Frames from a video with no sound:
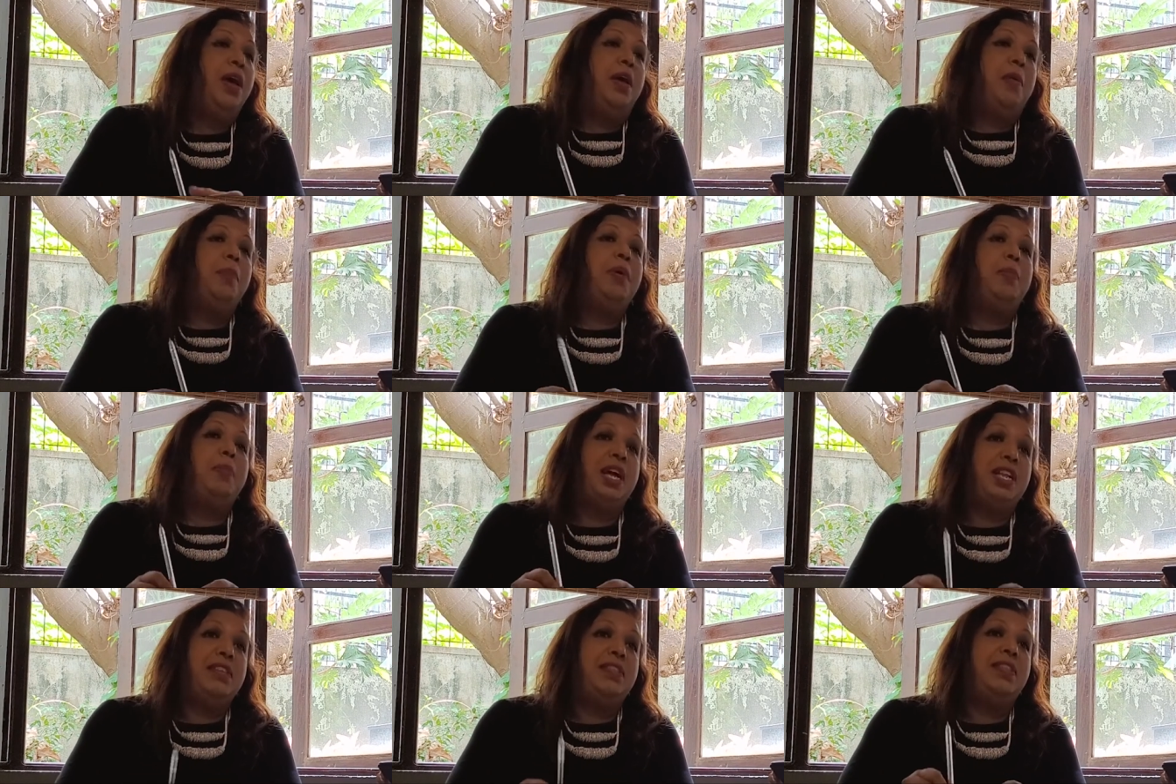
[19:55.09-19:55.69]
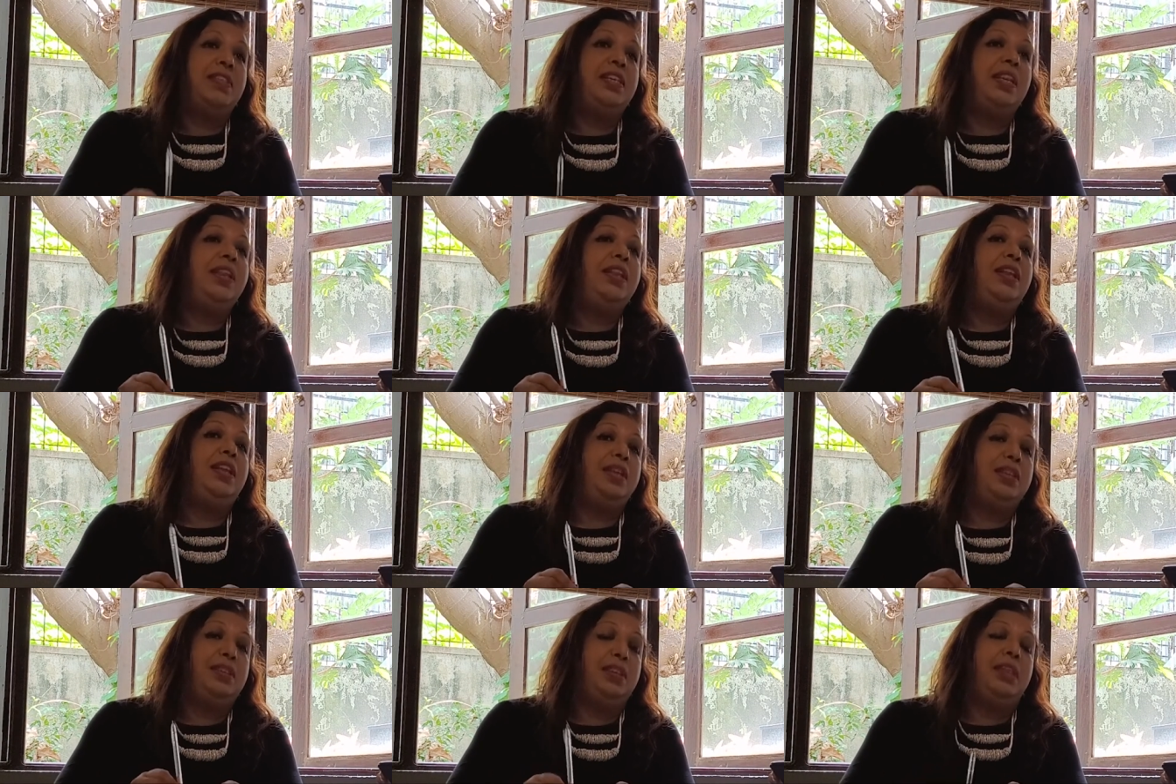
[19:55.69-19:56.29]
but, but still
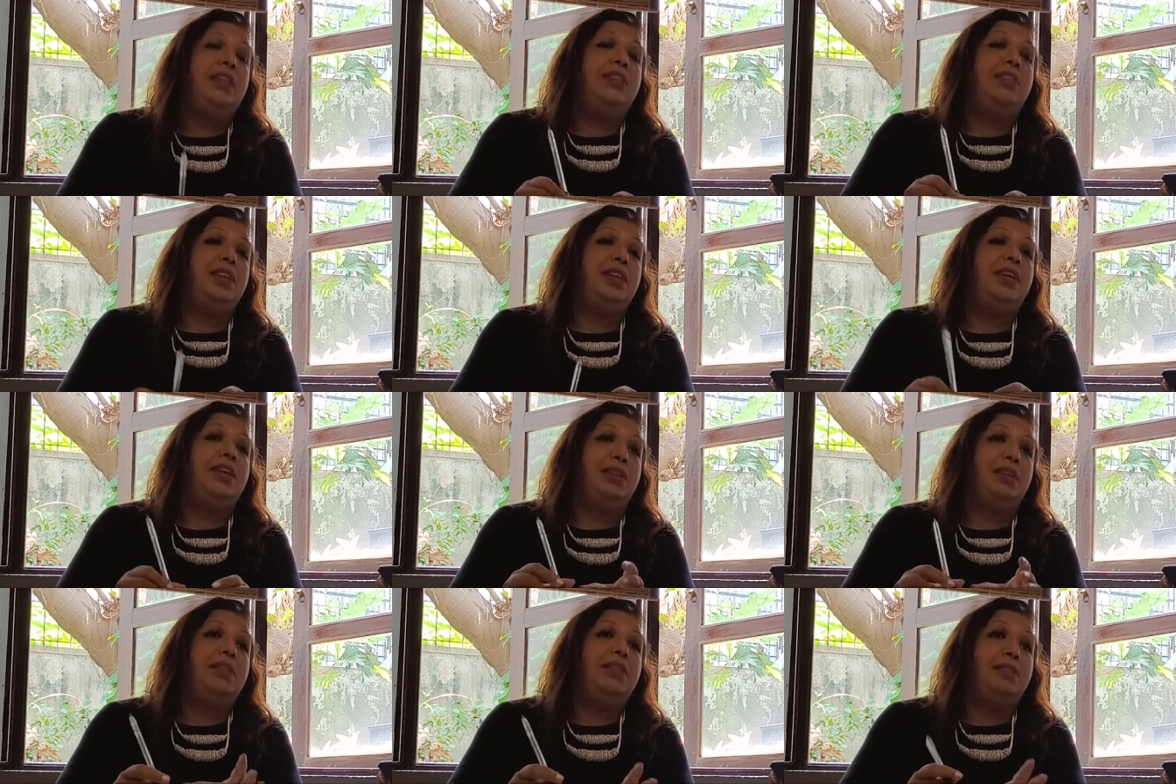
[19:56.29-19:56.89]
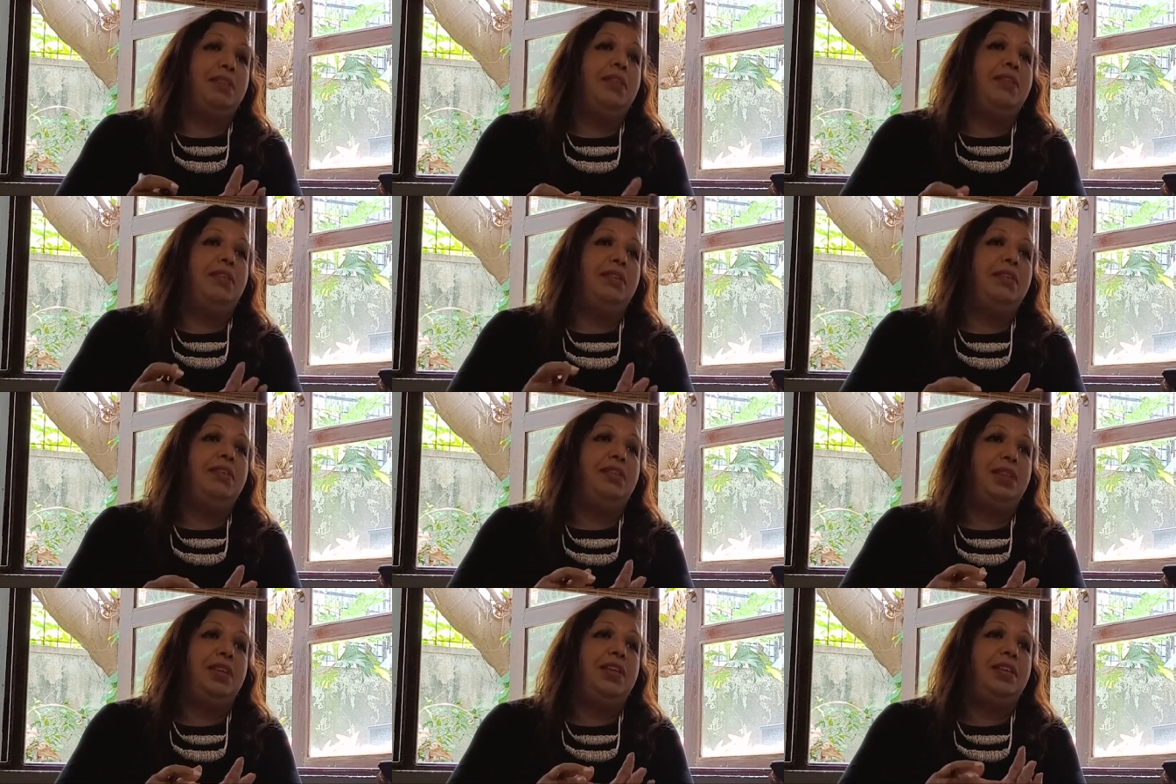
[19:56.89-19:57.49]
it, it, uh,
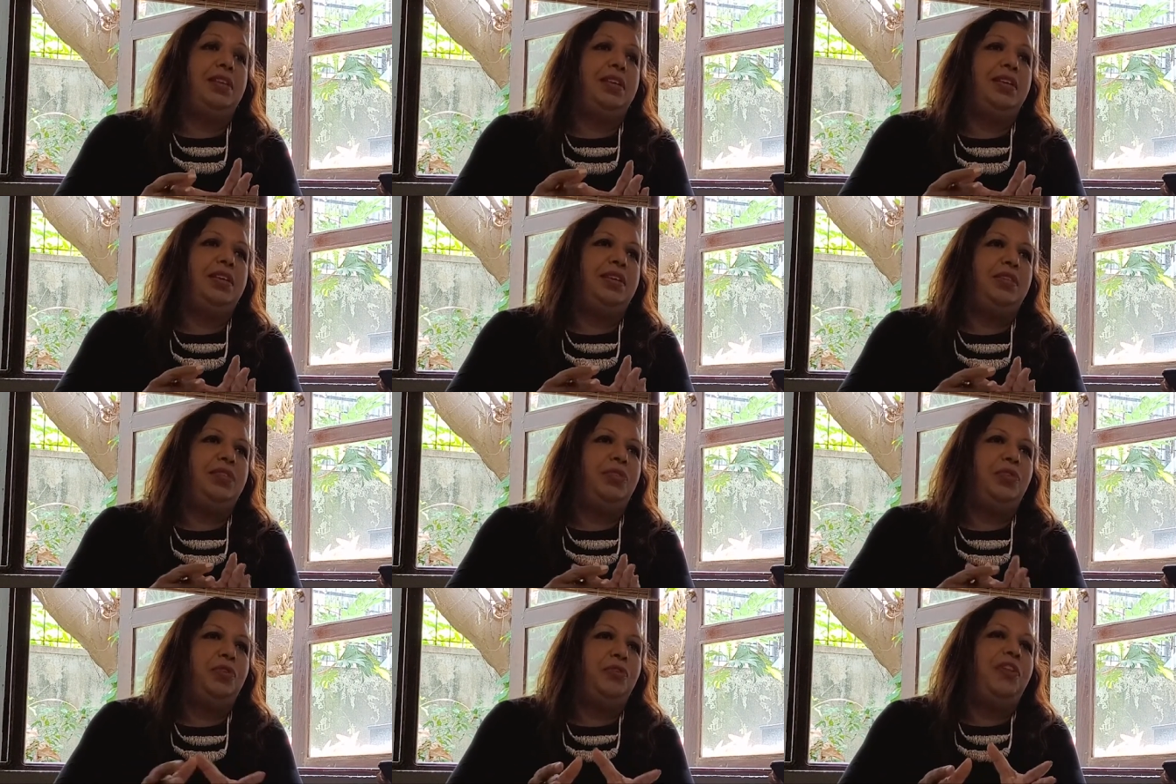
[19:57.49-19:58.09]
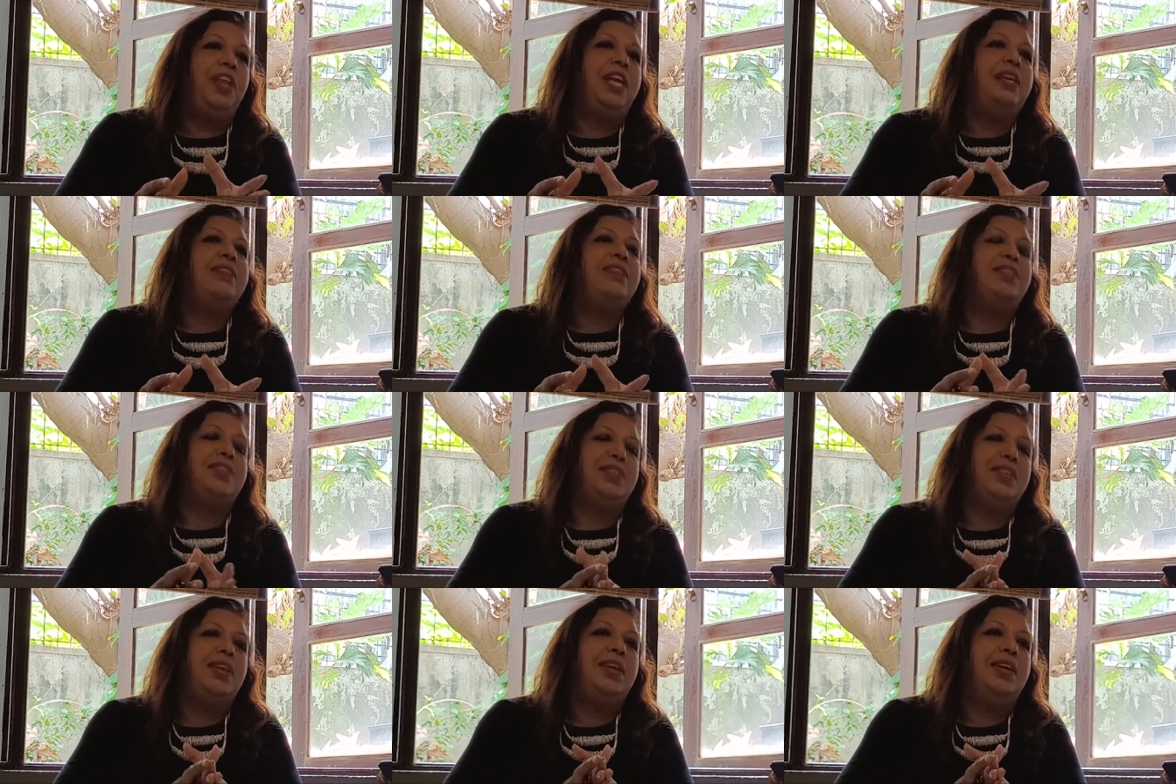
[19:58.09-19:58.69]
it, it, it reflects
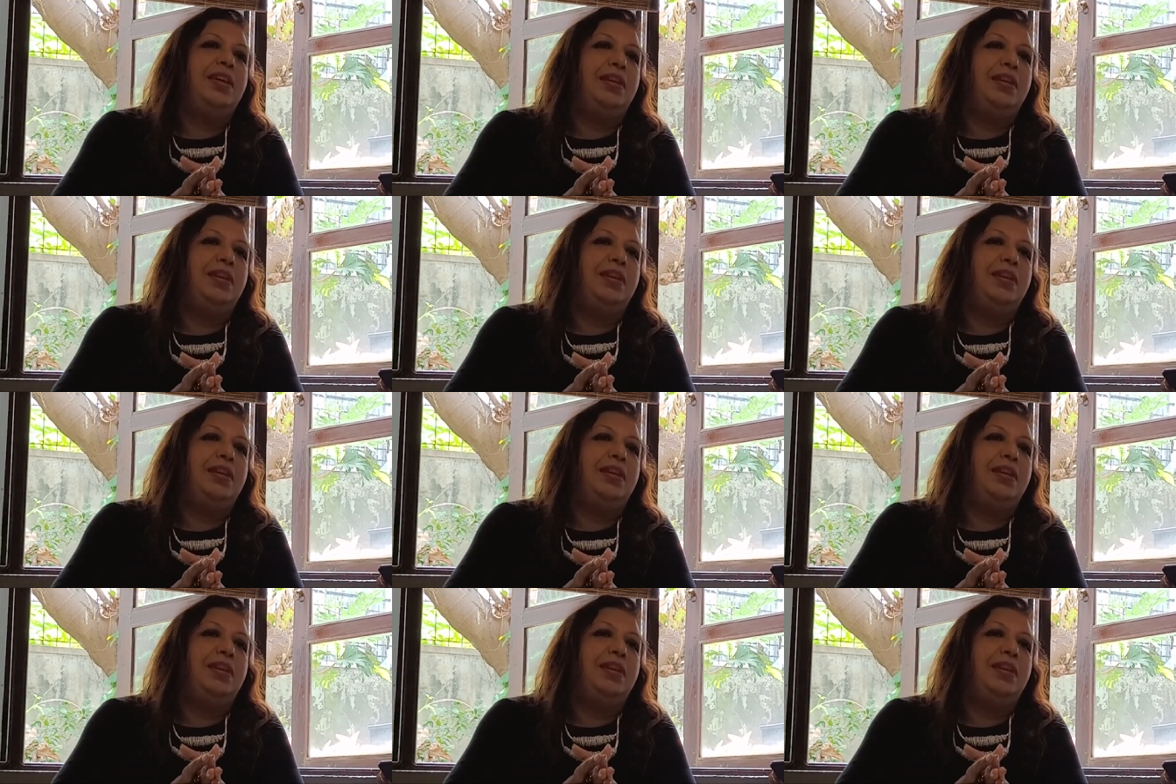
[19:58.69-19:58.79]
the